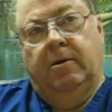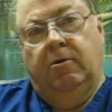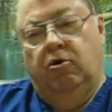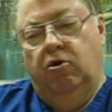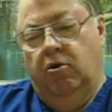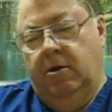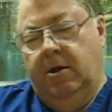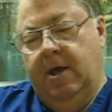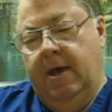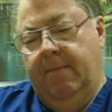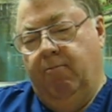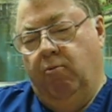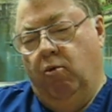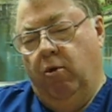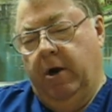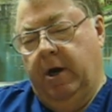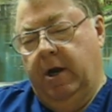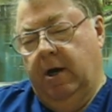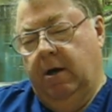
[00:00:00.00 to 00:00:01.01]
You keep
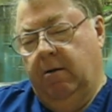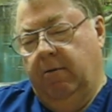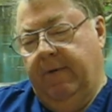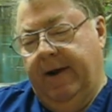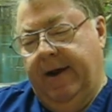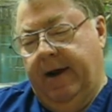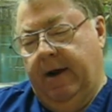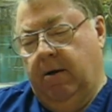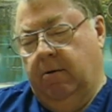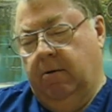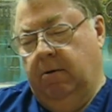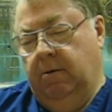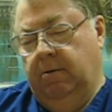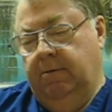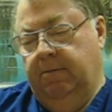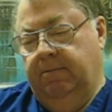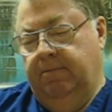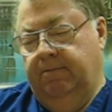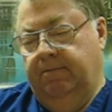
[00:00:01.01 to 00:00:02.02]
working around